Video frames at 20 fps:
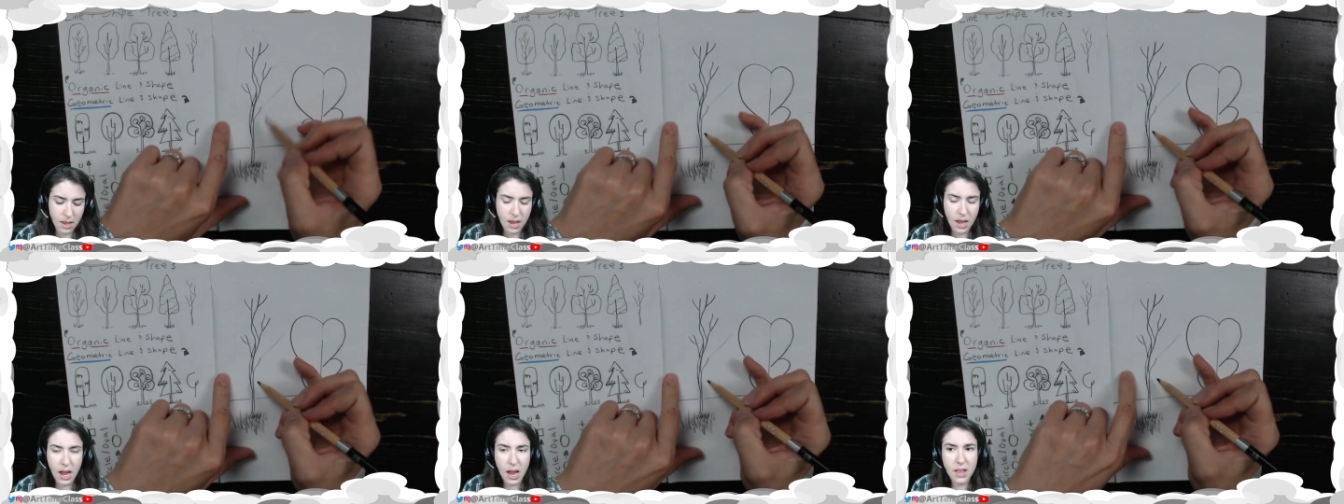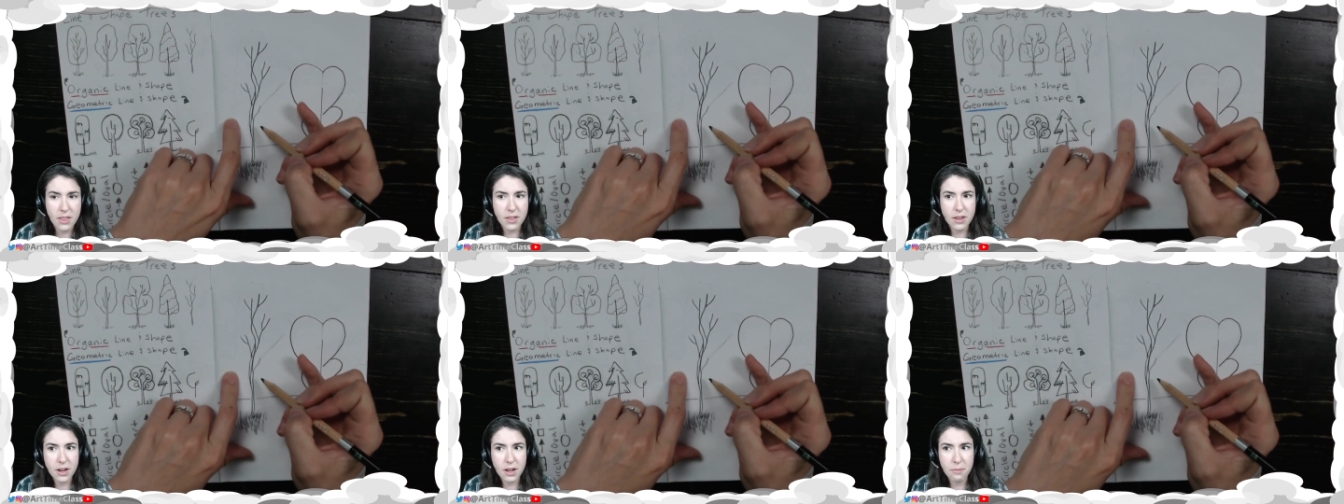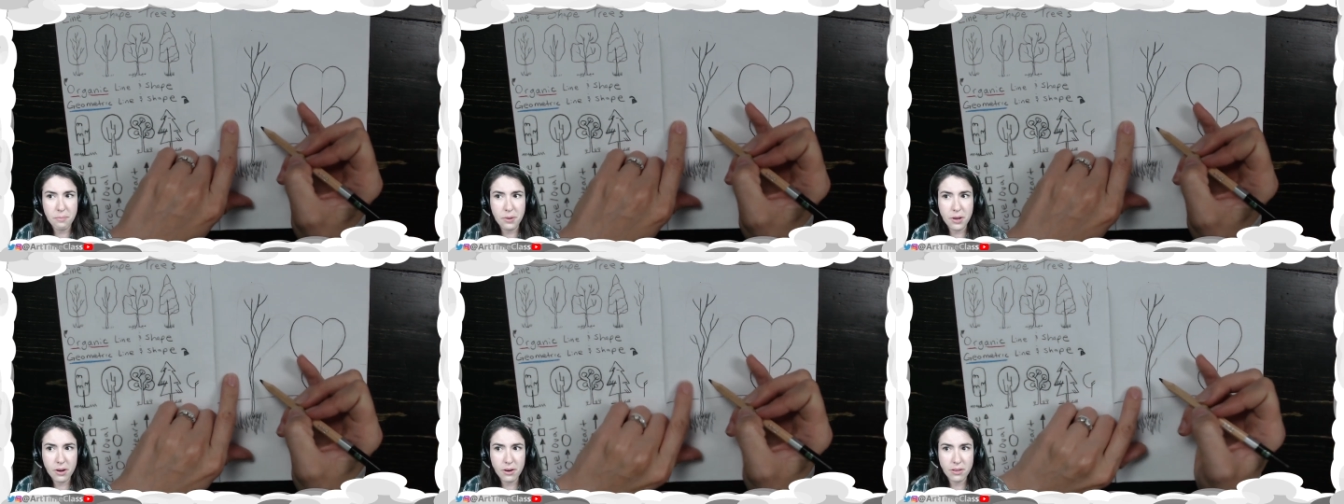And then up
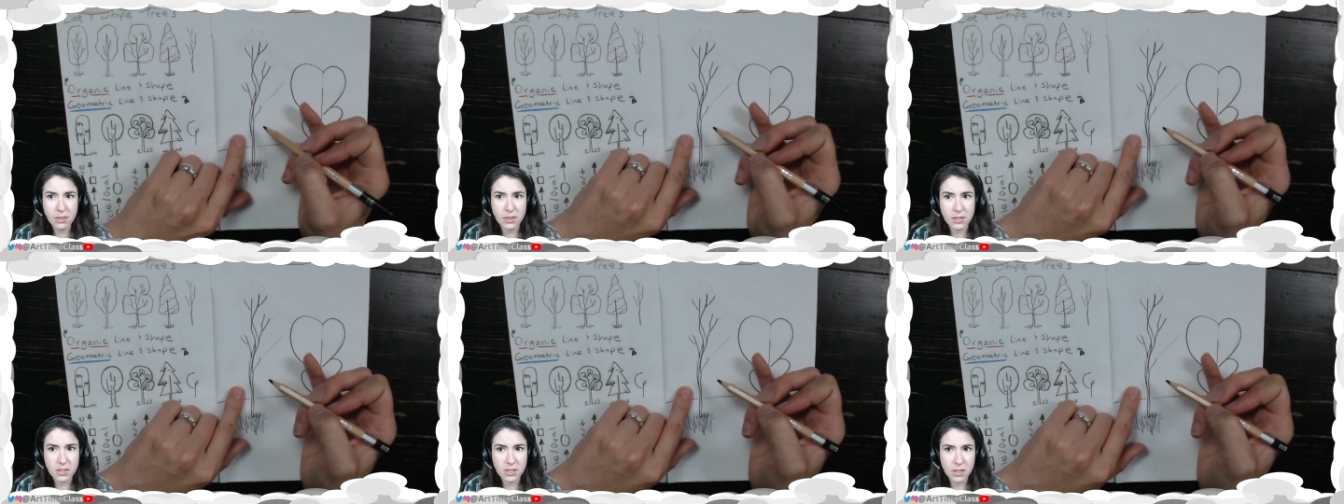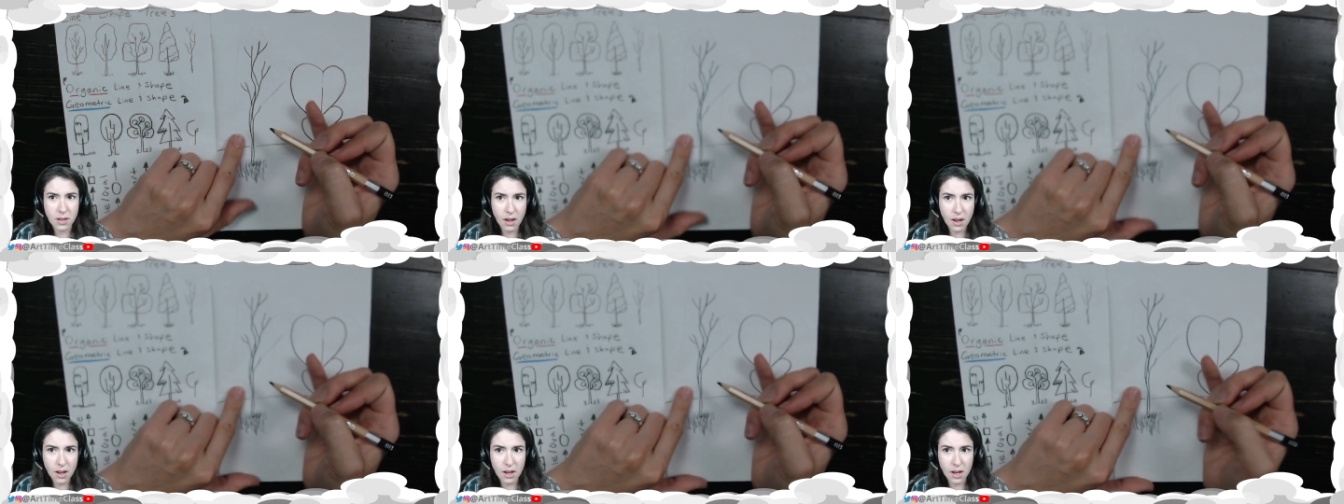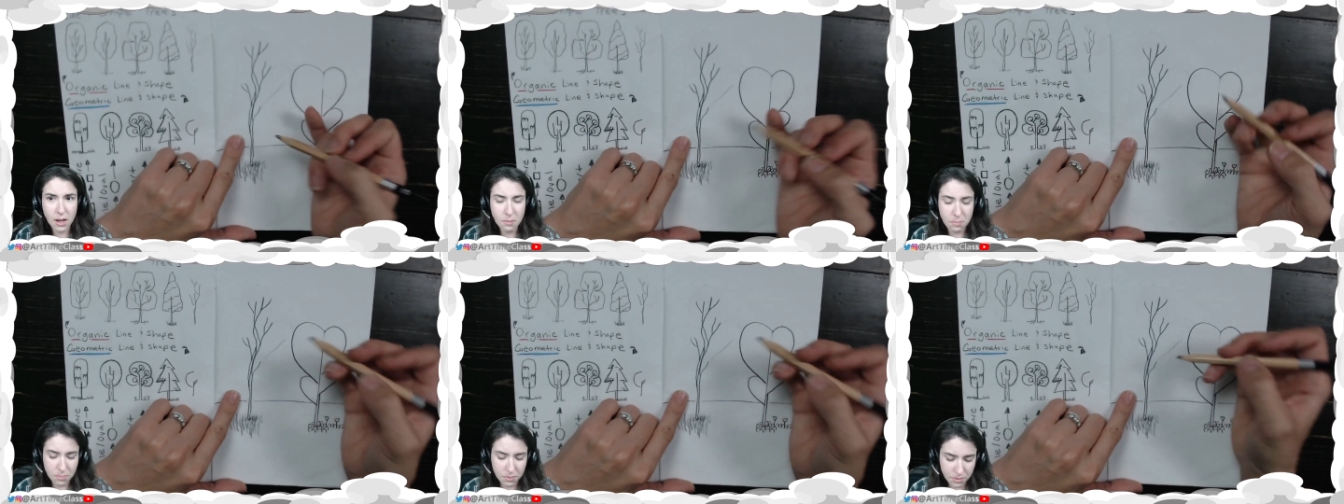here at the
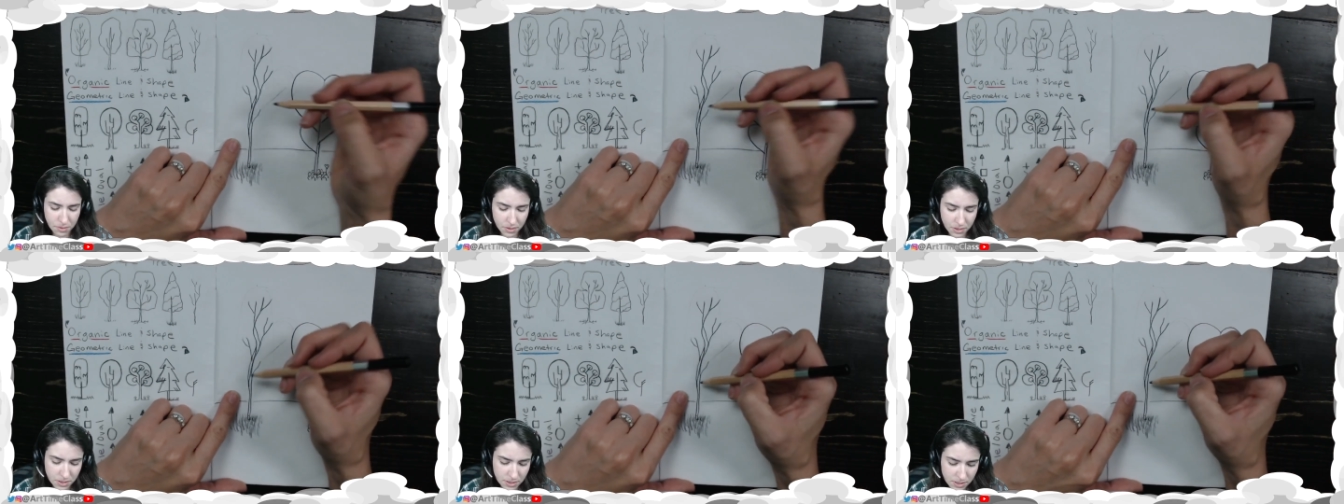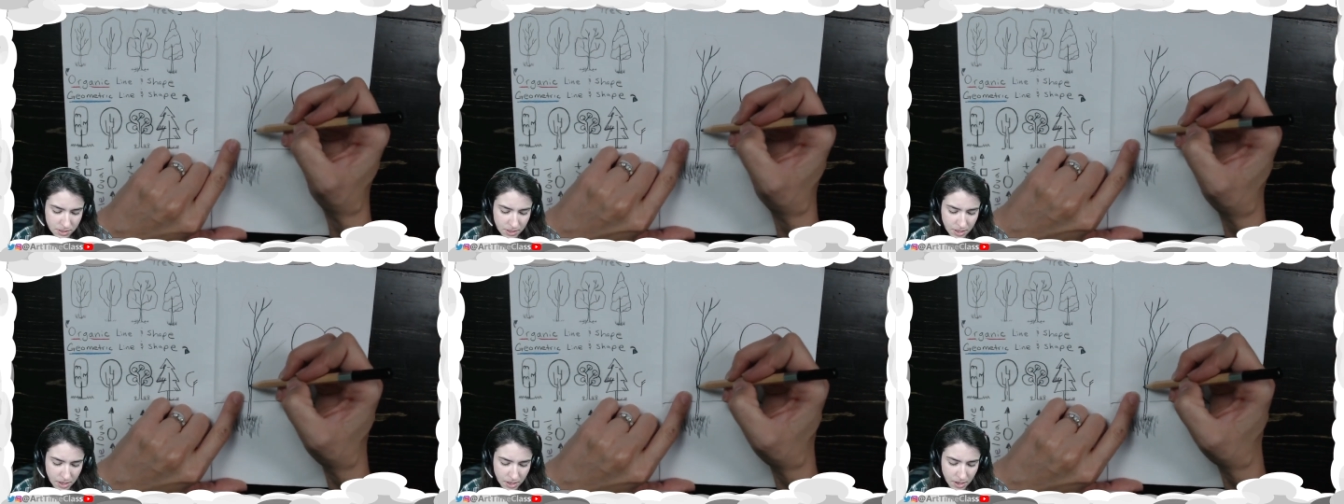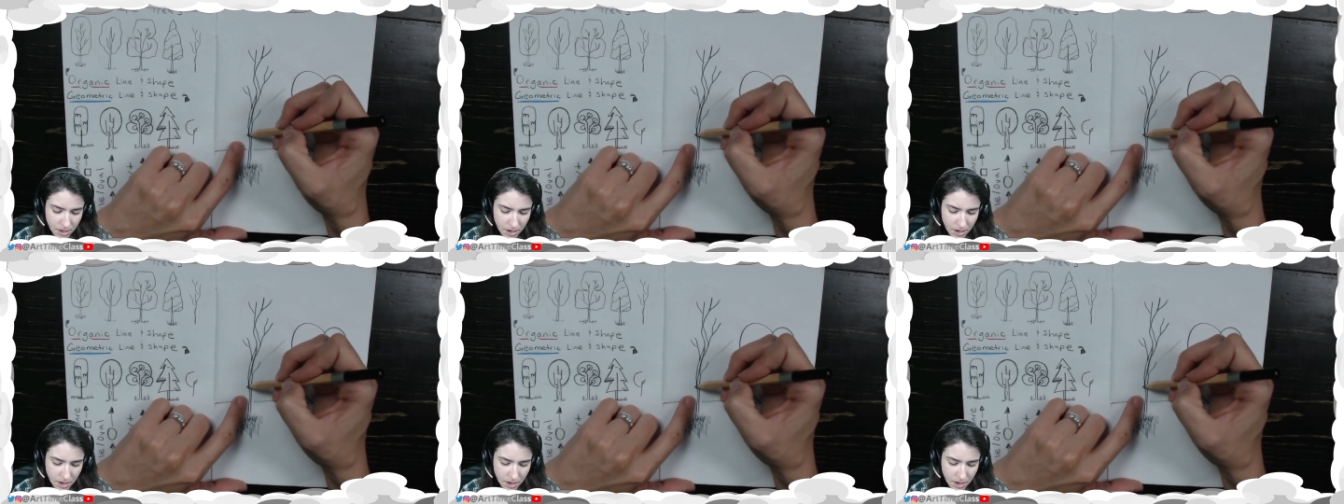top, let's see,